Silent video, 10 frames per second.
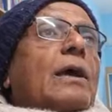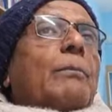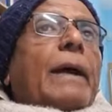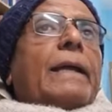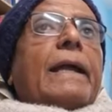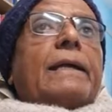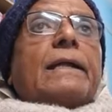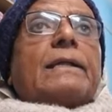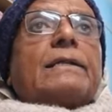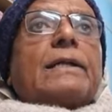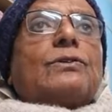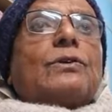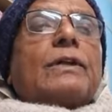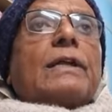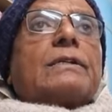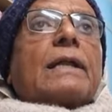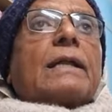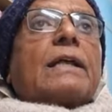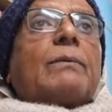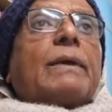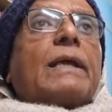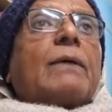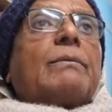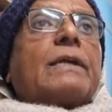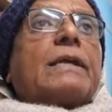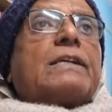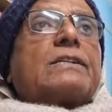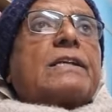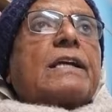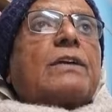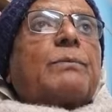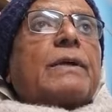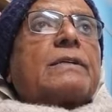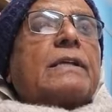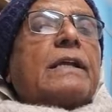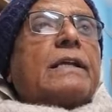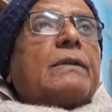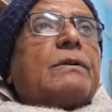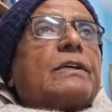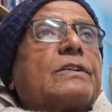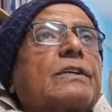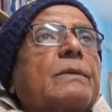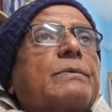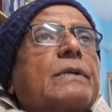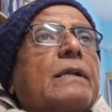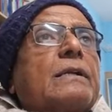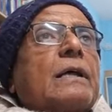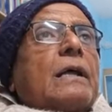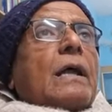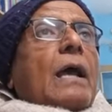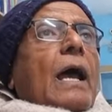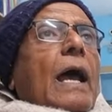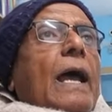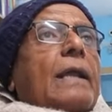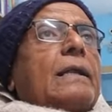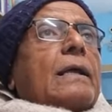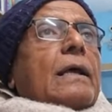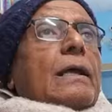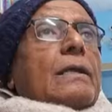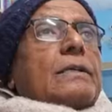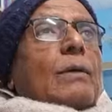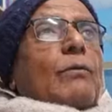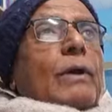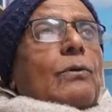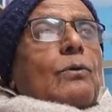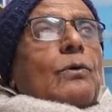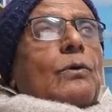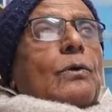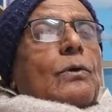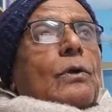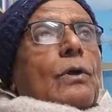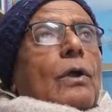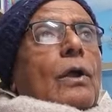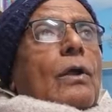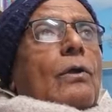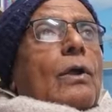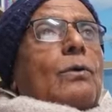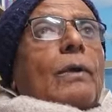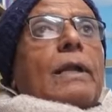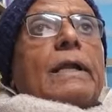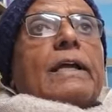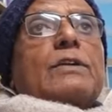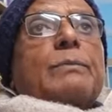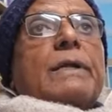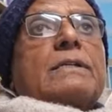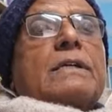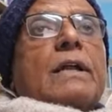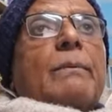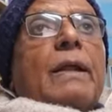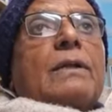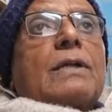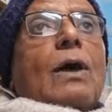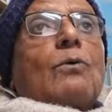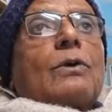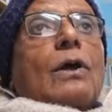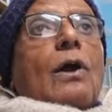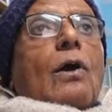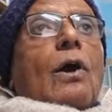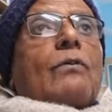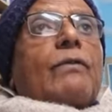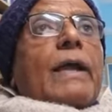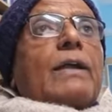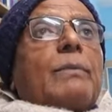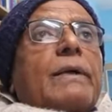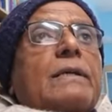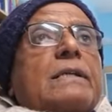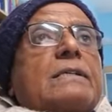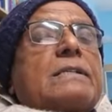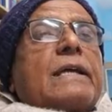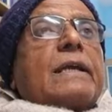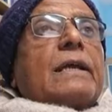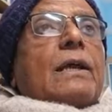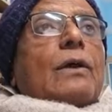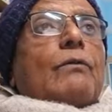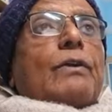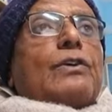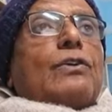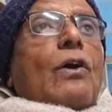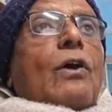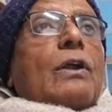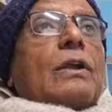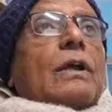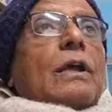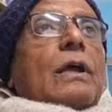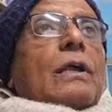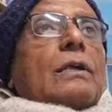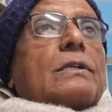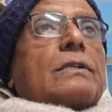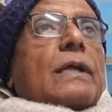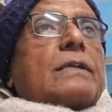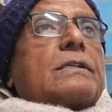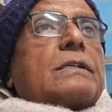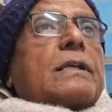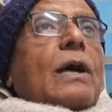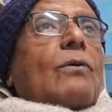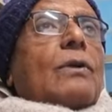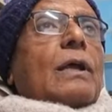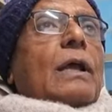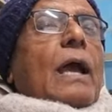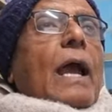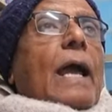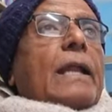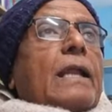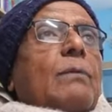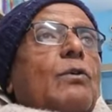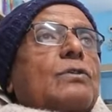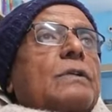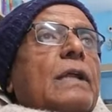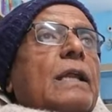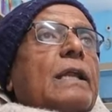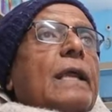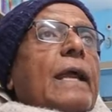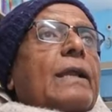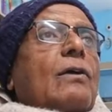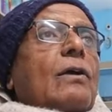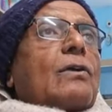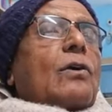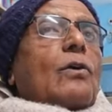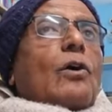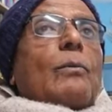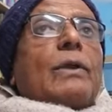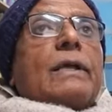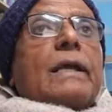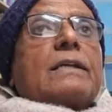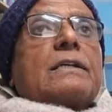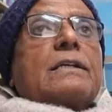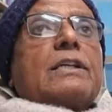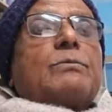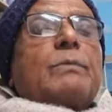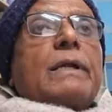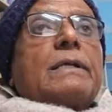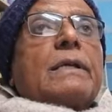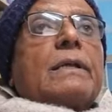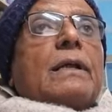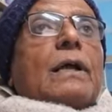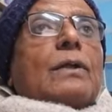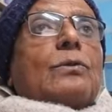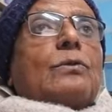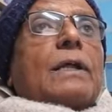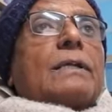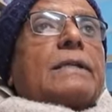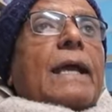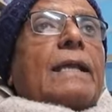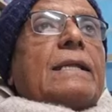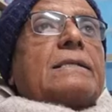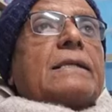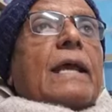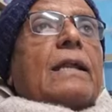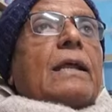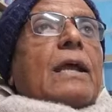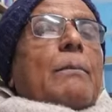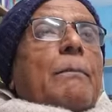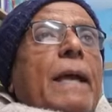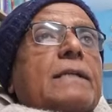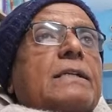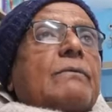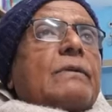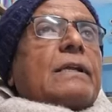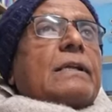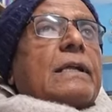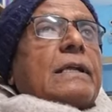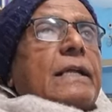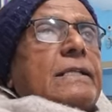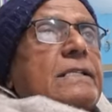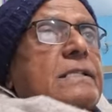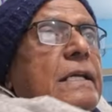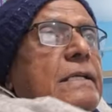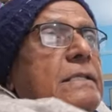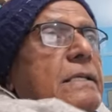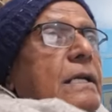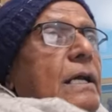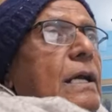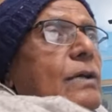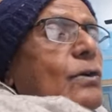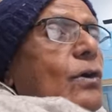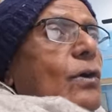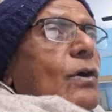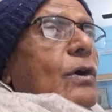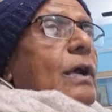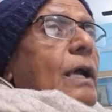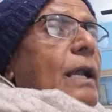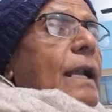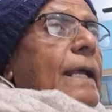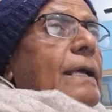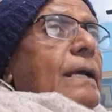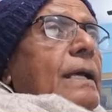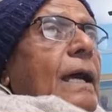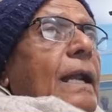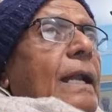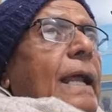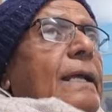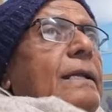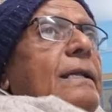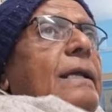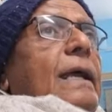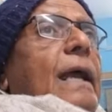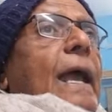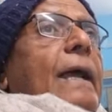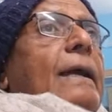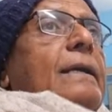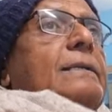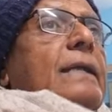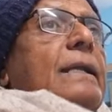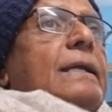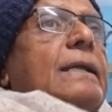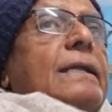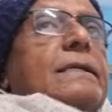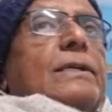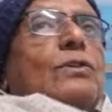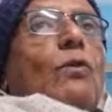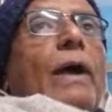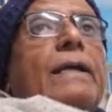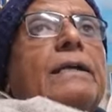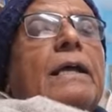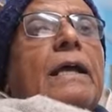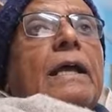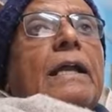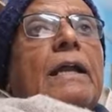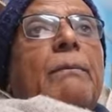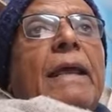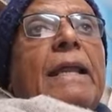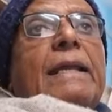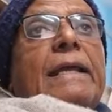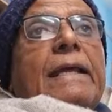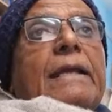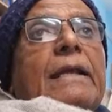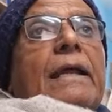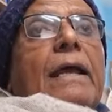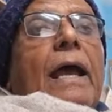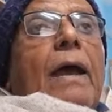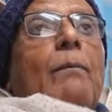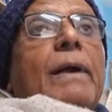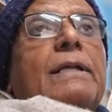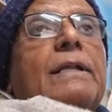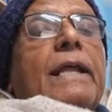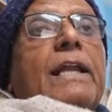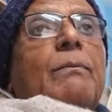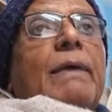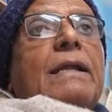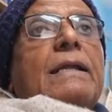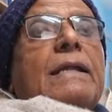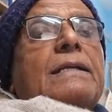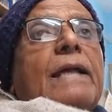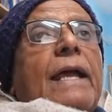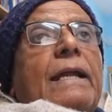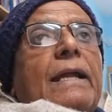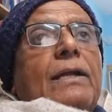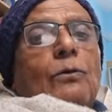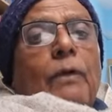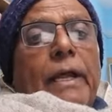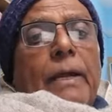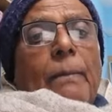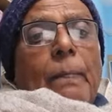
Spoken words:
By 18th century, sulky became a distinct personality description, and someone who not only express rebel, shout, or fight, but instead withdrawn, shuts down, and emotionally and communicates displeasure through the silence and passive resistance. So, unlike anger, sulkiness is quite rebellion, but they rebel in a silent way.